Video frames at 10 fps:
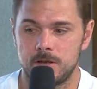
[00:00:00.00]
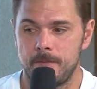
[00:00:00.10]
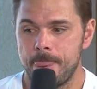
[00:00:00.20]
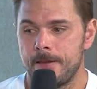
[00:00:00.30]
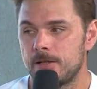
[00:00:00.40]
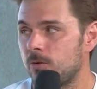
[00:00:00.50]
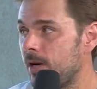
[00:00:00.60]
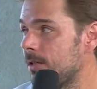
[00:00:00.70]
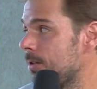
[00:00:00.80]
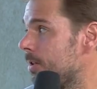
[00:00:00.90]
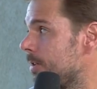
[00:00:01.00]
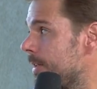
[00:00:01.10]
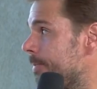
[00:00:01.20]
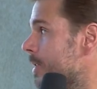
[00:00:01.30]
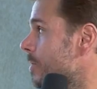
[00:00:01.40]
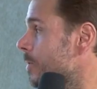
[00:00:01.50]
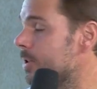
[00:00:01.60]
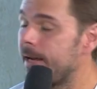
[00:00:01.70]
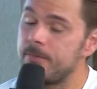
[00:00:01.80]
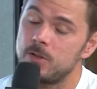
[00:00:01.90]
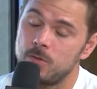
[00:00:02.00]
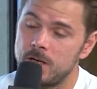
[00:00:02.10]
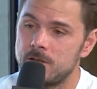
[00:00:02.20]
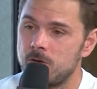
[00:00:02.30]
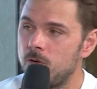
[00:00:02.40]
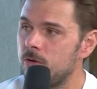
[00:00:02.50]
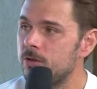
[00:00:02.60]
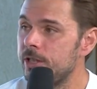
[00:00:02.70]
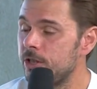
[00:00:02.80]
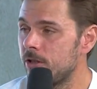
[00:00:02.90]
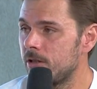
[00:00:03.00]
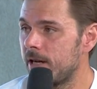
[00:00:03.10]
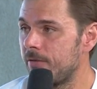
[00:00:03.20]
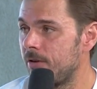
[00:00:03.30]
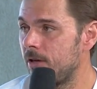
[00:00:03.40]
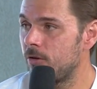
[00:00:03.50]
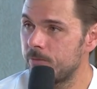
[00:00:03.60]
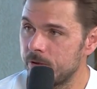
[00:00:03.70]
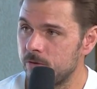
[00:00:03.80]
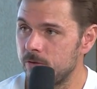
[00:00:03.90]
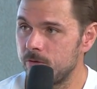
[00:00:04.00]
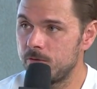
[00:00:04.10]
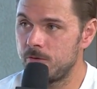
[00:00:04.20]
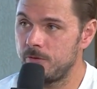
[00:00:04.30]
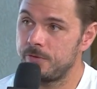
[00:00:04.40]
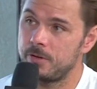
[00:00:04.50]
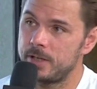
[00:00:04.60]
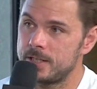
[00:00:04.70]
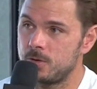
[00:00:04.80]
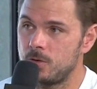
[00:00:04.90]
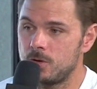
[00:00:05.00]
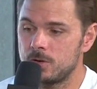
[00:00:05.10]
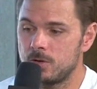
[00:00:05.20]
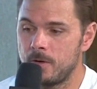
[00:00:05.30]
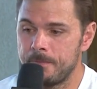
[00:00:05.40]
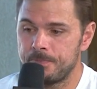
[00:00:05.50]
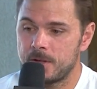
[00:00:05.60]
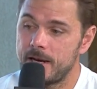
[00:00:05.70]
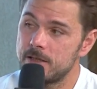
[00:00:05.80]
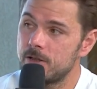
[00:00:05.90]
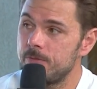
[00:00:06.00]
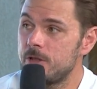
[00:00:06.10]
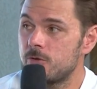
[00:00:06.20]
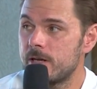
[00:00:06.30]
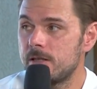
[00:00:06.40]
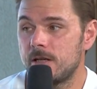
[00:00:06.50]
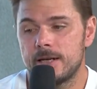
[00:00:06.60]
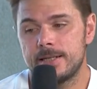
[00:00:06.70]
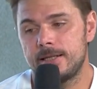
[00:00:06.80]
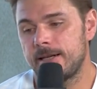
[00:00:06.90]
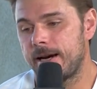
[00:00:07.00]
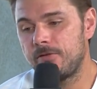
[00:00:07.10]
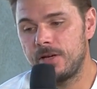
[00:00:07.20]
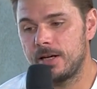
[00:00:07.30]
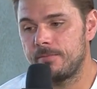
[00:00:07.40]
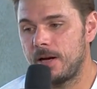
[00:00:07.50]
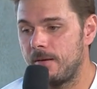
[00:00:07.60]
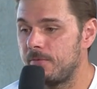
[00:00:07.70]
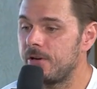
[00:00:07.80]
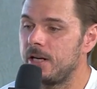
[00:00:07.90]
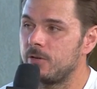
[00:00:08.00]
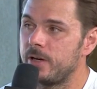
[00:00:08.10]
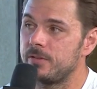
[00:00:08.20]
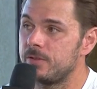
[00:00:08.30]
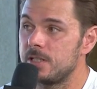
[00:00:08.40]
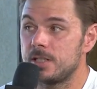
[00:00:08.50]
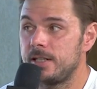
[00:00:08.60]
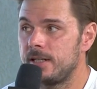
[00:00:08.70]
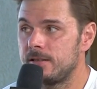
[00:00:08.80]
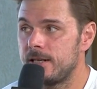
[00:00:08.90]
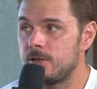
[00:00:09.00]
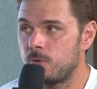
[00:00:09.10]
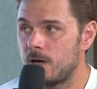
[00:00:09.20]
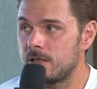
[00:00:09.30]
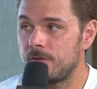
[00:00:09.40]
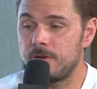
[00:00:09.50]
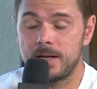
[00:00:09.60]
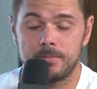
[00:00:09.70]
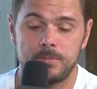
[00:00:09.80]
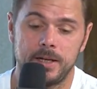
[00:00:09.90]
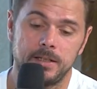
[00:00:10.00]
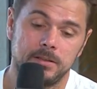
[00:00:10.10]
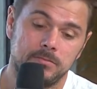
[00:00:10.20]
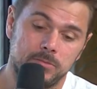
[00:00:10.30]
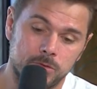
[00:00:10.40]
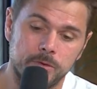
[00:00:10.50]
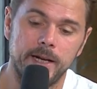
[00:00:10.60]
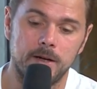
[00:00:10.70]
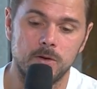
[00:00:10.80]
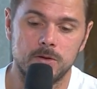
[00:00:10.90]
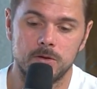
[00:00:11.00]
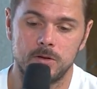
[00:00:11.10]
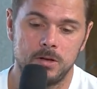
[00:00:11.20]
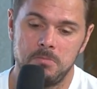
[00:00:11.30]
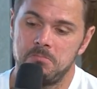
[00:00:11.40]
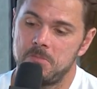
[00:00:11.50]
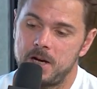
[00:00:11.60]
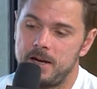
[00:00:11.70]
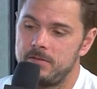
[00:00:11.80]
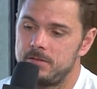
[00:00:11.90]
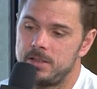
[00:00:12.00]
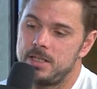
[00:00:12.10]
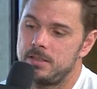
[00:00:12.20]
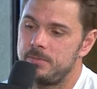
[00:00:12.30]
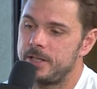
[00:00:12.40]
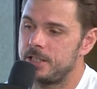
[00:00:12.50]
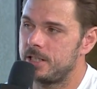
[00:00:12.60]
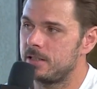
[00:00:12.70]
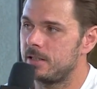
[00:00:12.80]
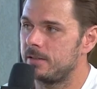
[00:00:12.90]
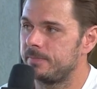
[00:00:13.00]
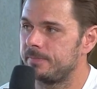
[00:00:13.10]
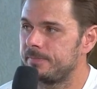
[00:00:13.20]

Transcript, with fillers: So it's quite, uh, depends of the day, but quite slow condition, I think, compared to, to a few years ago. So yeah, it's going to be interesting. As I say, I think I'm, I'm feeling great physically and tennis-wise. I think I'm playing really good. So I, have, uh, I see my chance there.